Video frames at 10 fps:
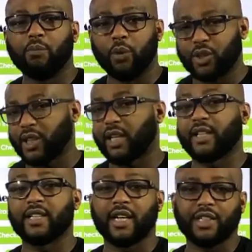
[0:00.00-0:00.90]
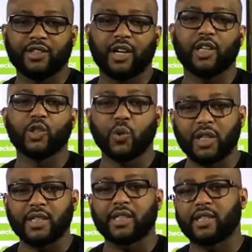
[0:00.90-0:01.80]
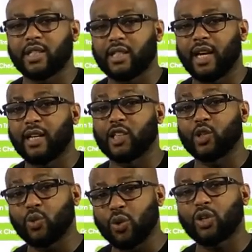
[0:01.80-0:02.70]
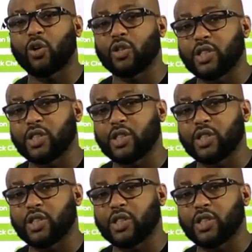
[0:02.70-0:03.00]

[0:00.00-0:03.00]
Bolt started in Nigeria in 2016 and has grown